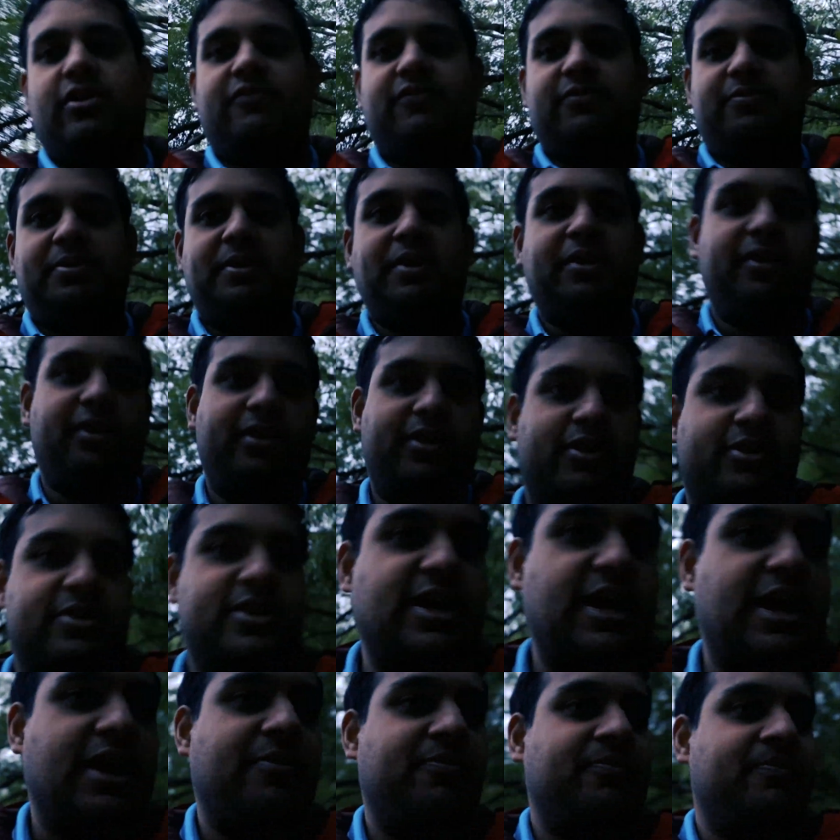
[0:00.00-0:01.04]
of a period of
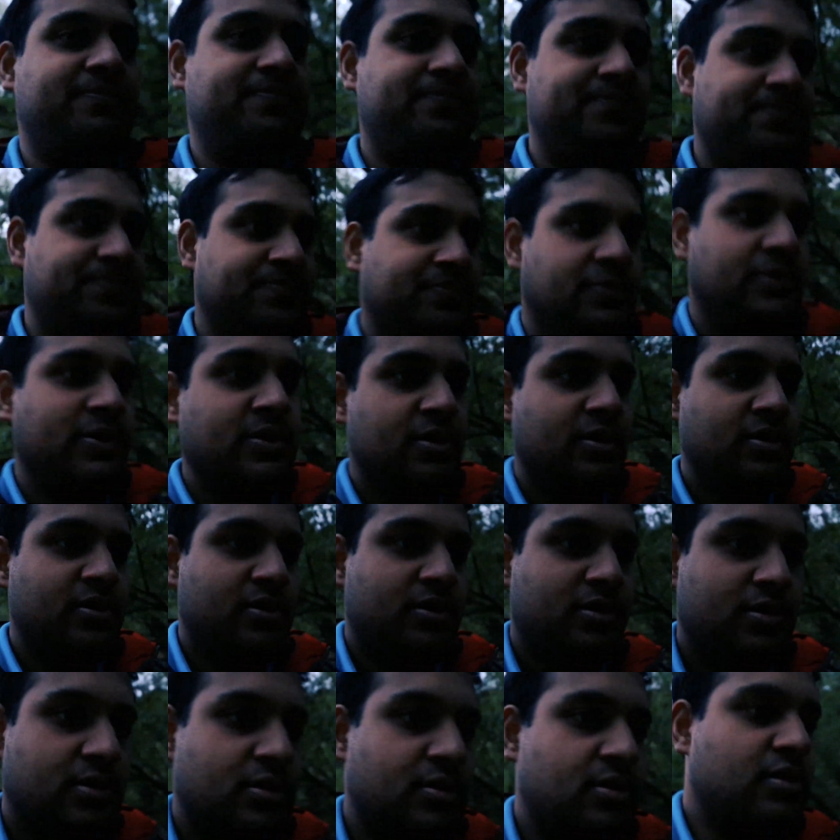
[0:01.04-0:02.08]
time.
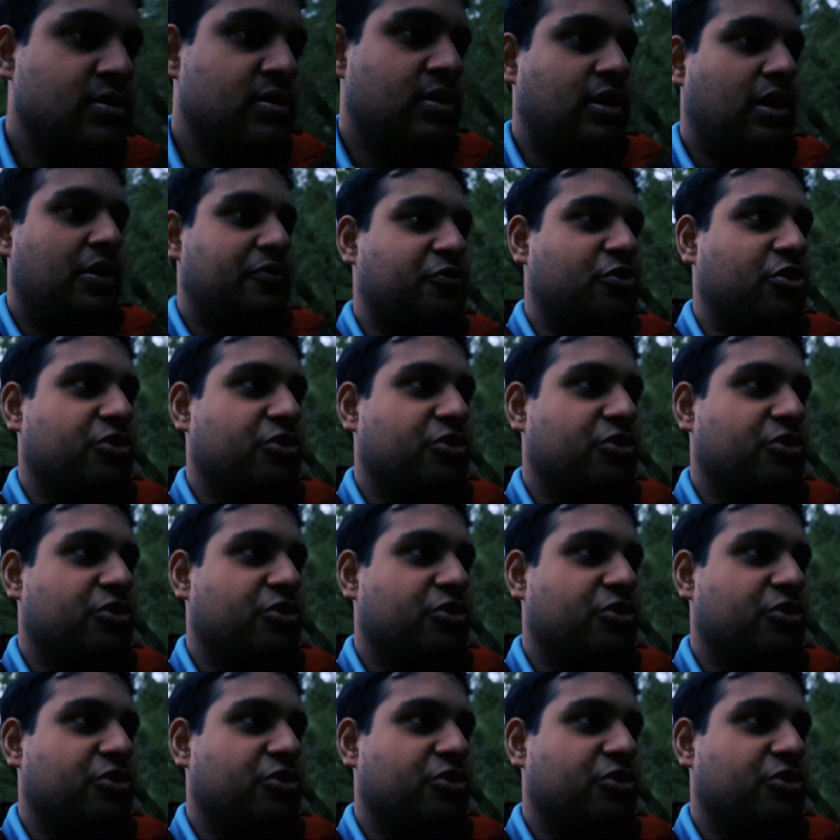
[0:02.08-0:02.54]
Of